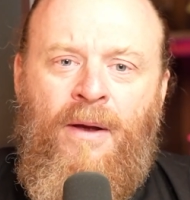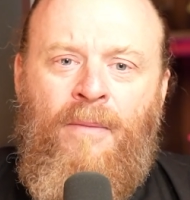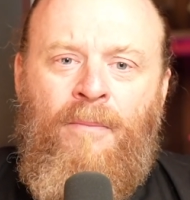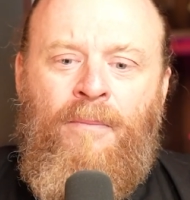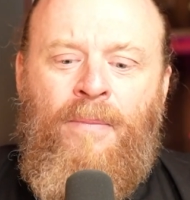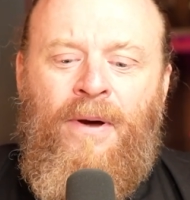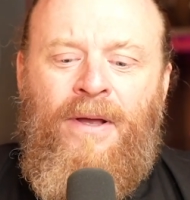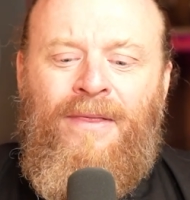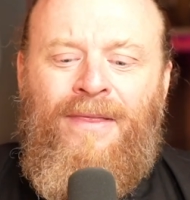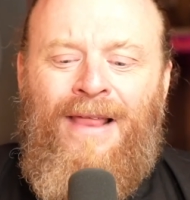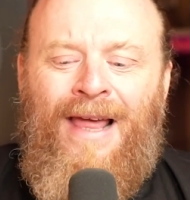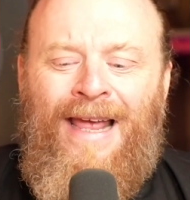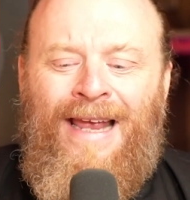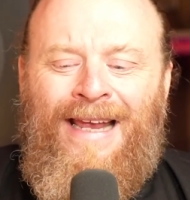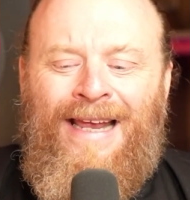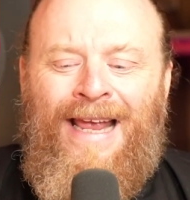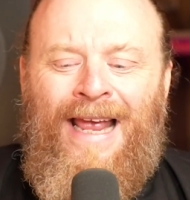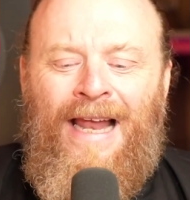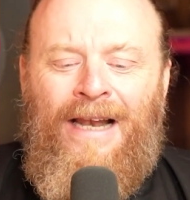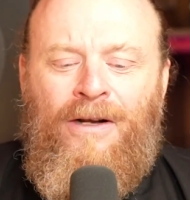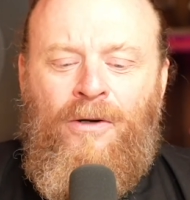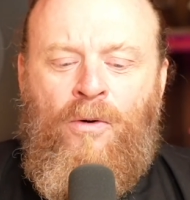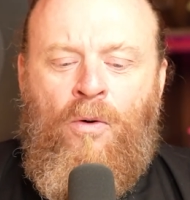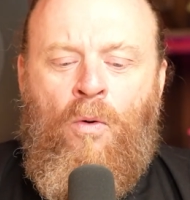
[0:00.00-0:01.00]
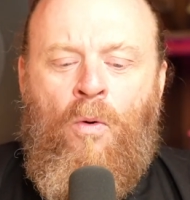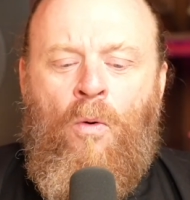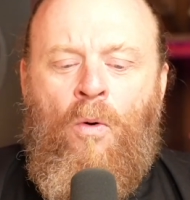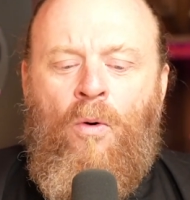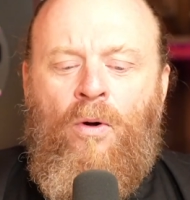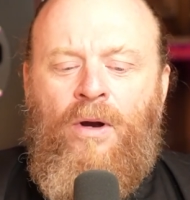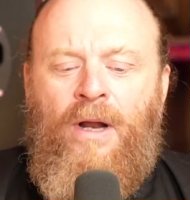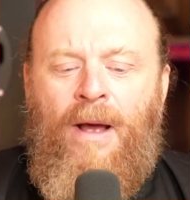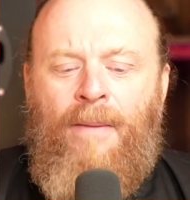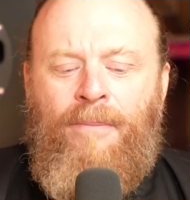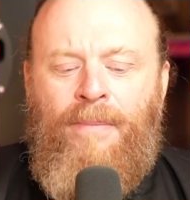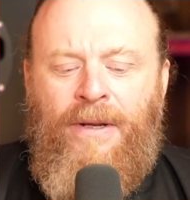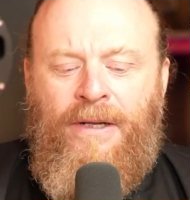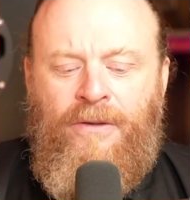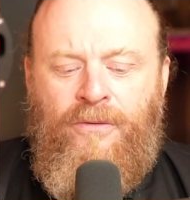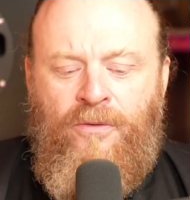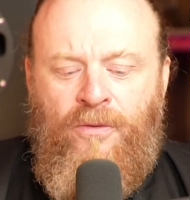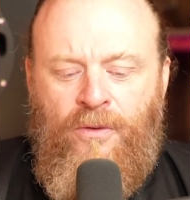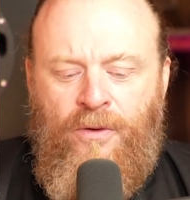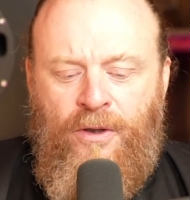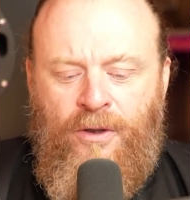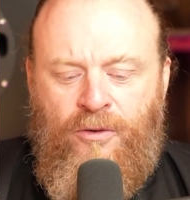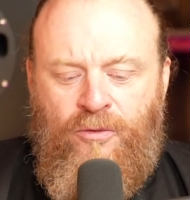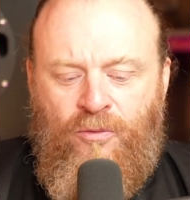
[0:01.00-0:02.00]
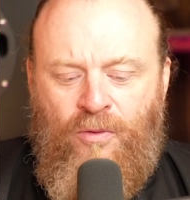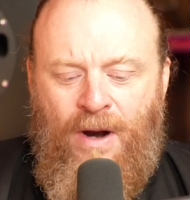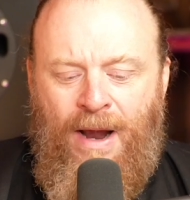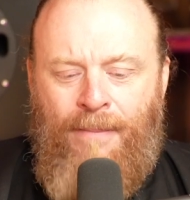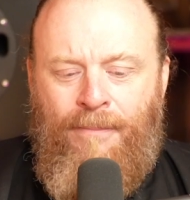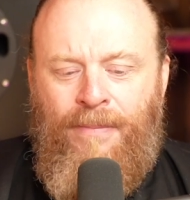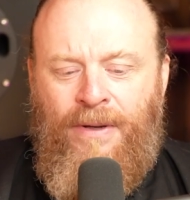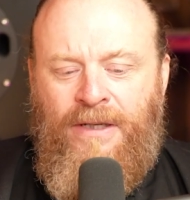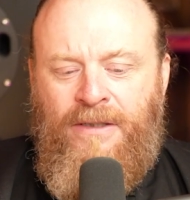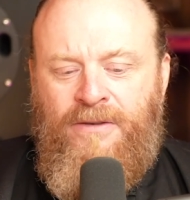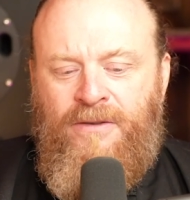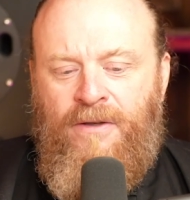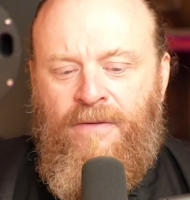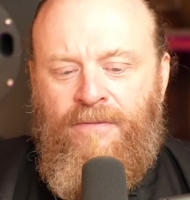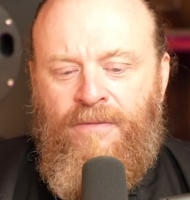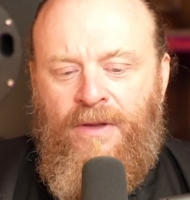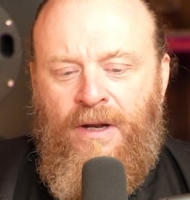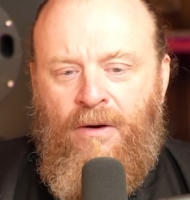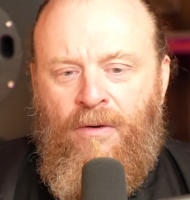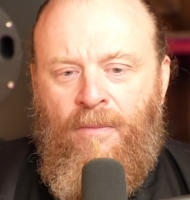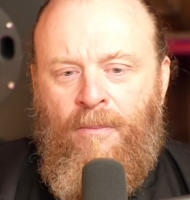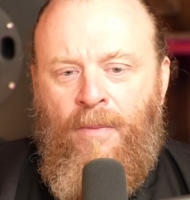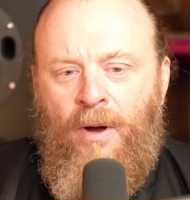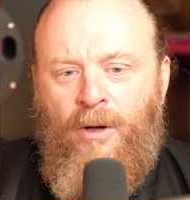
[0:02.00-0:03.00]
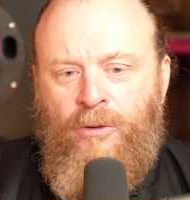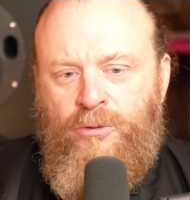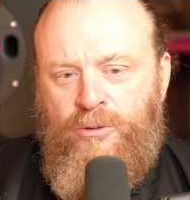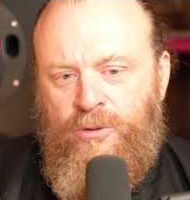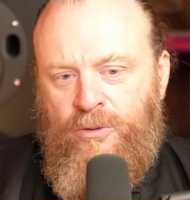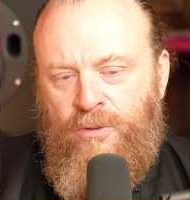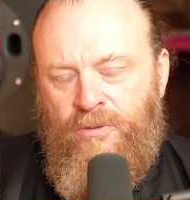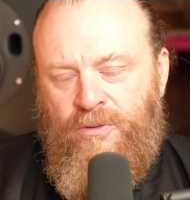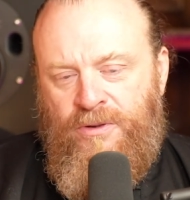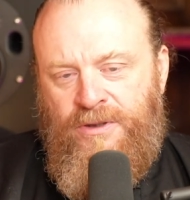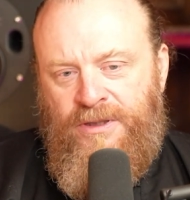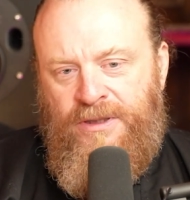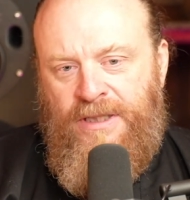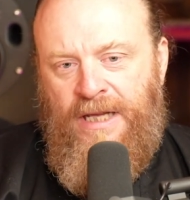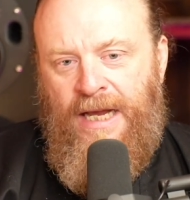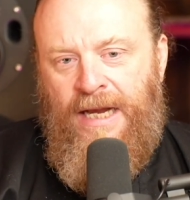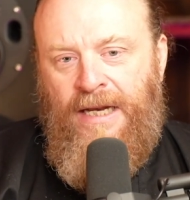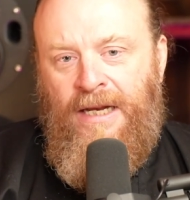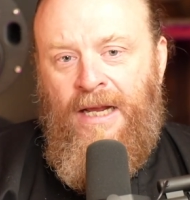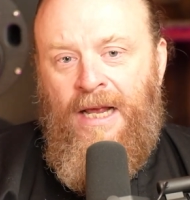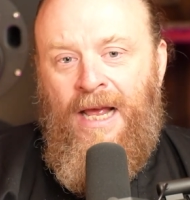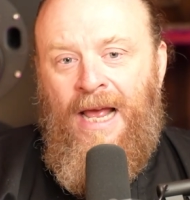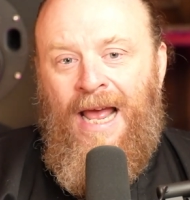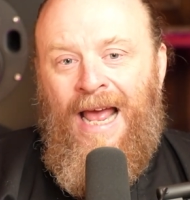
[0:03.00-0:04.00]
but they get caught up into the trappings of their emotional state